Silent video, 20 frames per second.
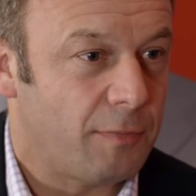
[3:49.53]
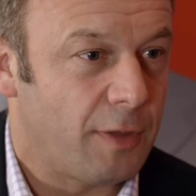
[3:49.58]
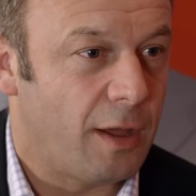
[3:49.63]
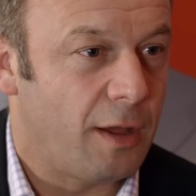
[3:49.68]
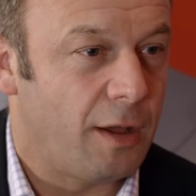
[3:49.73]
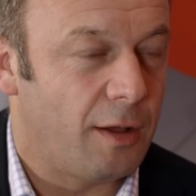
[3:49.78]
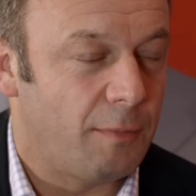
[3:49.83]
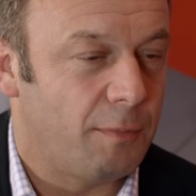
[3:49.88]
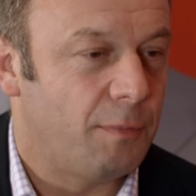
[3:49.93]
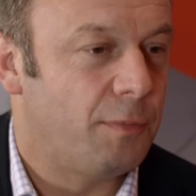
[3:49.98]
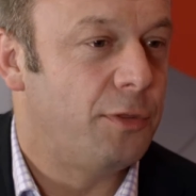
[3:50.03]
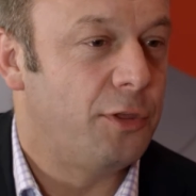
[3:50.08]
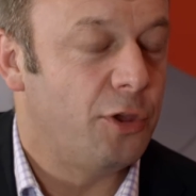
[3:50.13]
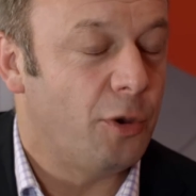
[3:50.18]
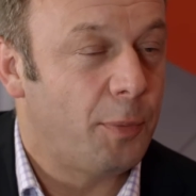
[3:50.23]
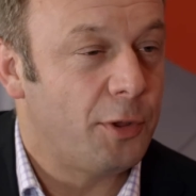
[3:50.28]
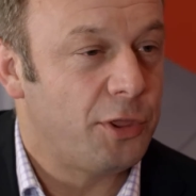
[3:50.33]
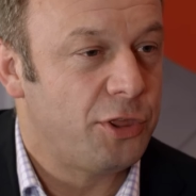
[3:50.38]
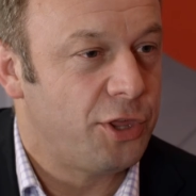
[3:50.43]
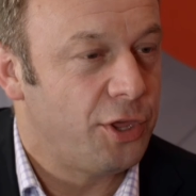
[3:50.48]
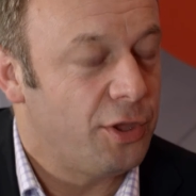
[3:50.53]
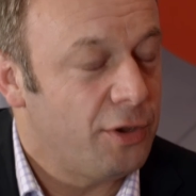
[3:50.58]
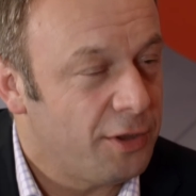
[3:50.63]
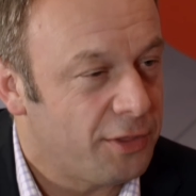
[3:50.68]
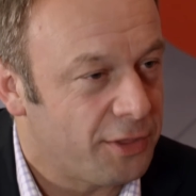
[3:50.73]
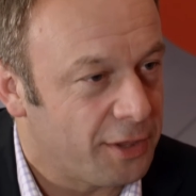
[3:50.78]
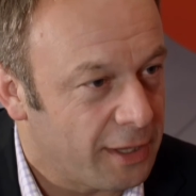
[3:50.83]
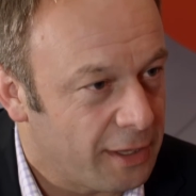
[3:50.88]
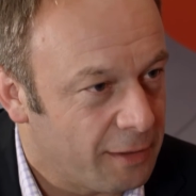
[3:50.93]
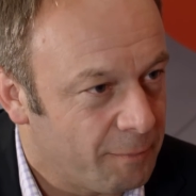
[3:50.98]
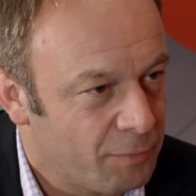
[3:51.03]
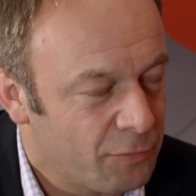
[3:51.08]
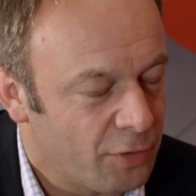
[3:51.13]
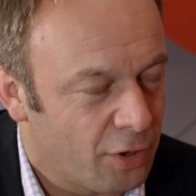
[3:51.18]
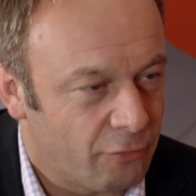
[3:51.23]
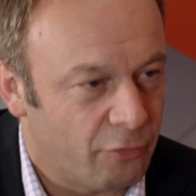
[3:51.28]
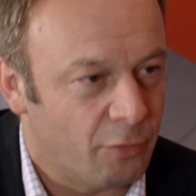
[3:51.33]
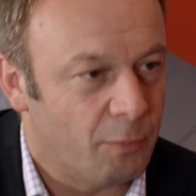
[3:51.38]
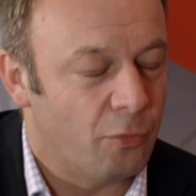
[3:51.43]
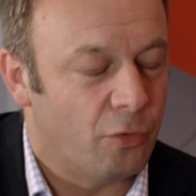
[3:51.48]
the opportunity
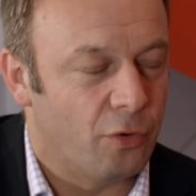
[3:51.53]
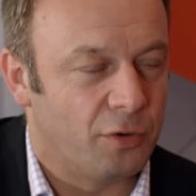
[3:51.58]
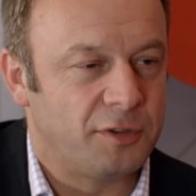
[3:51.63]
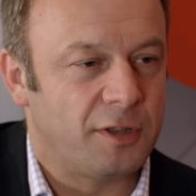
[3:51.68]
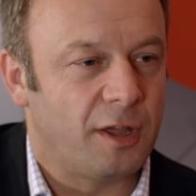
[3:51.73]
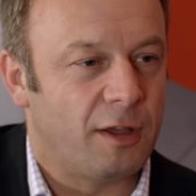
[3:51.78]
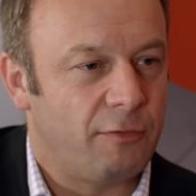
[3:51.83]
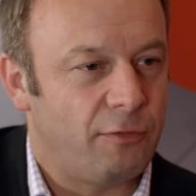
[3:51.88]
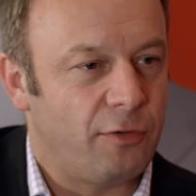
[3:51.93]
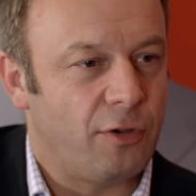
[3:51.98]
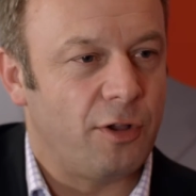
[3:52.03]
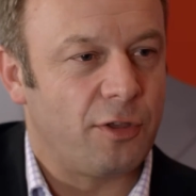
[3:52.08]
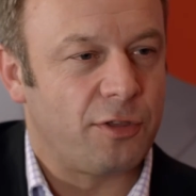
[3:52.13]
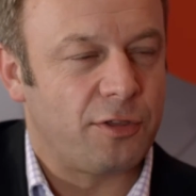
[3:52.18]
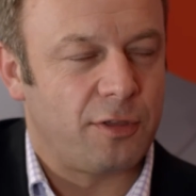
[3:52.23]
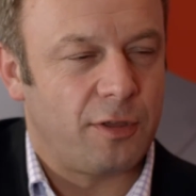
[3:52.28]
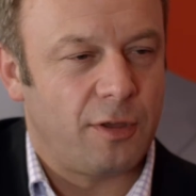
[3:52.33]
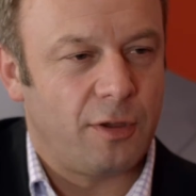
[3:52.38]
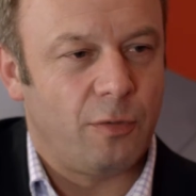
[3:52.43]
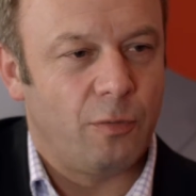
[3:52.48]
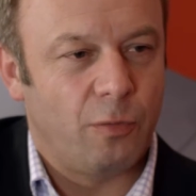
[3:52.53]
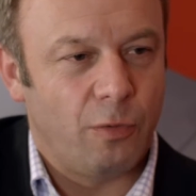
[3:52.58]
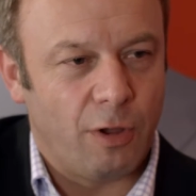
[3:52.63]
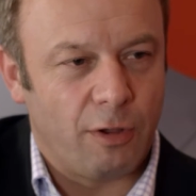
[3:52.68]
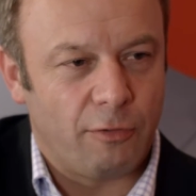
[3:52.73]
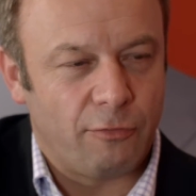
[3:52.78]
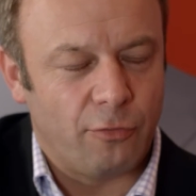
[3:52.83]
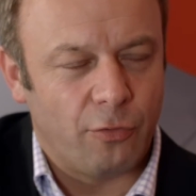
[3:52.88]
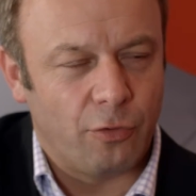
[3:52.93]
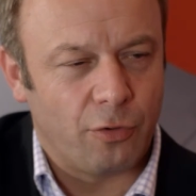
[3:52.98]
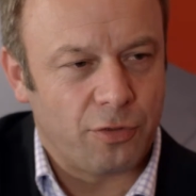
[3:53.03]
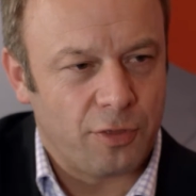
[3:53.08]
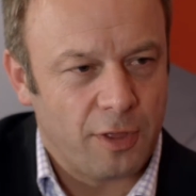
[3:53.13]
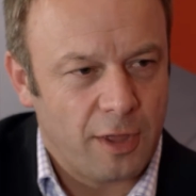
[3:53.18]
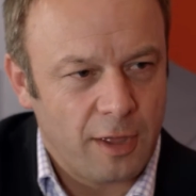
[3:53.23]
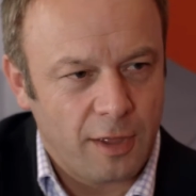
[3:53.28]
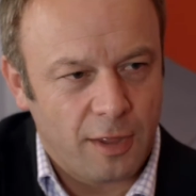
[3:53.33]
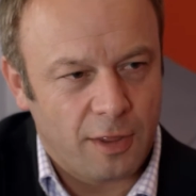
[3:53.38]
of a more diverse workforce.